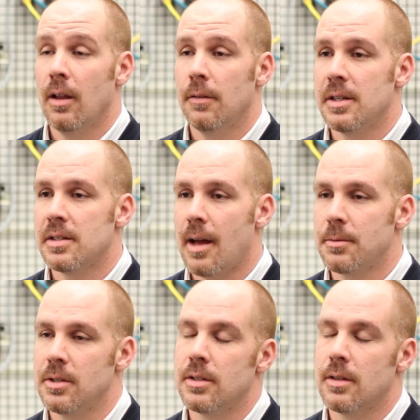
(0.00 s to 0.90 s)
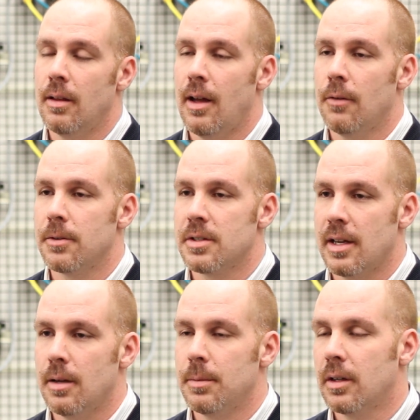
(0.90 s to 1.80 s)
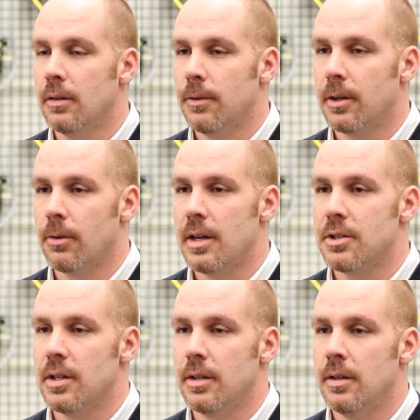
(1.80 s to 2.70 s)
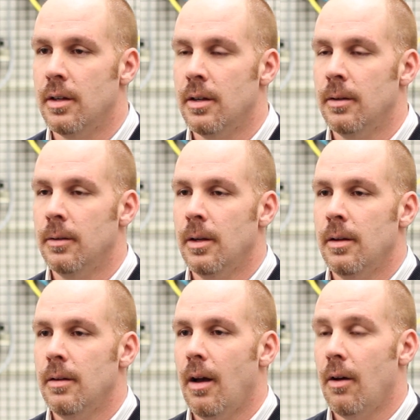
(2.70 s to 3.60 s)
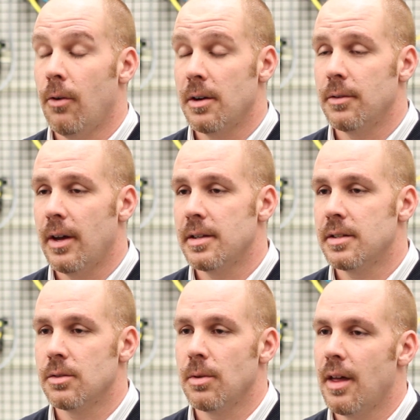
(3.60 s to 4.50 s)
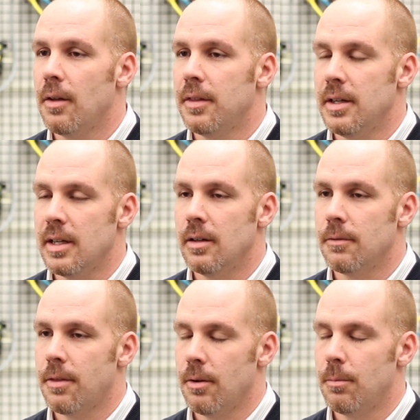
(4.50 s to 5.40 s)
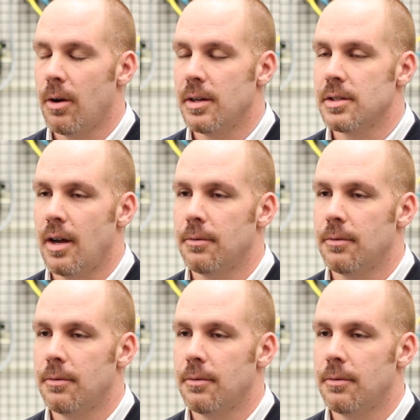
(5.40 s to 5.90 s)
All of these options allow for setup and configuration of our devices without the need of third-party